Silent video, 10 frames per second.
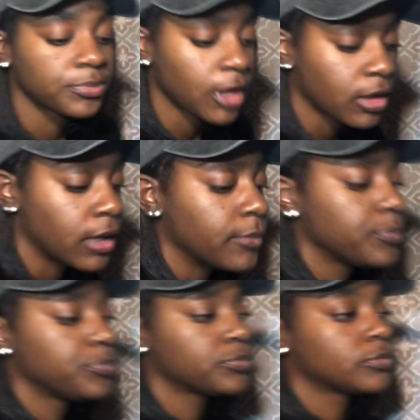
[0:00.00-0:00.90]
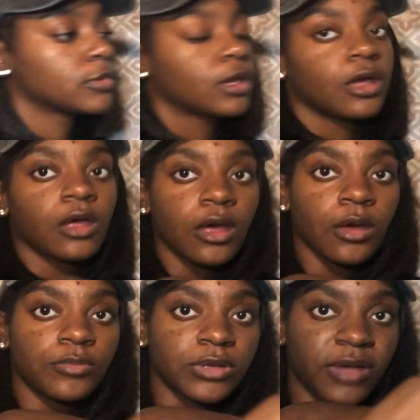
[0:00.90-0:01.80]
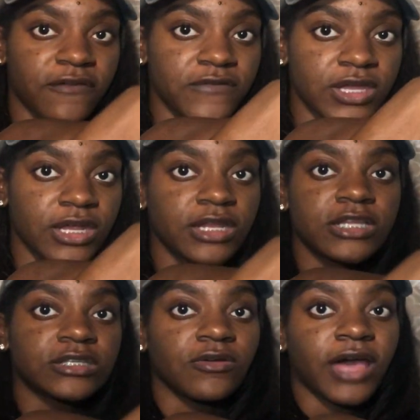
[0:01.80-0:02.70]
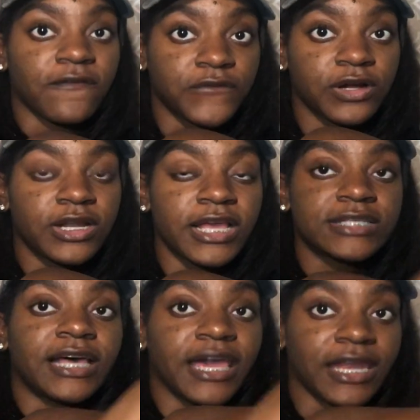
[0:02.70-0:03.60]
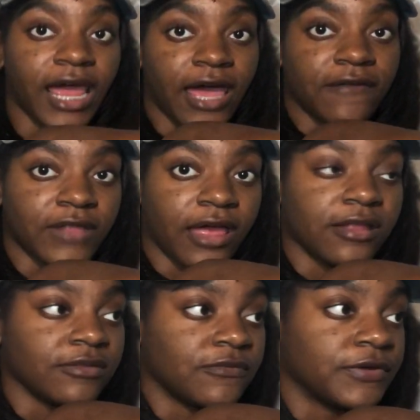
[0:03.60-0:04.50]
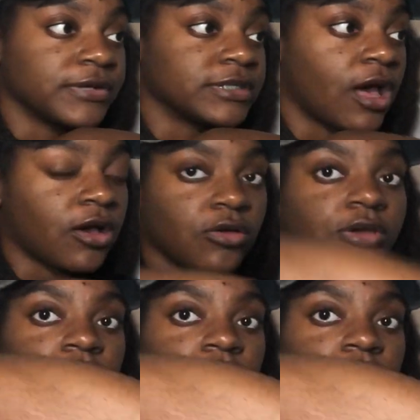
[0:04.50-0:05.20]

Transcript: Okay, put my feet in it, so I got fur in the inside and I got like a little furry sock on.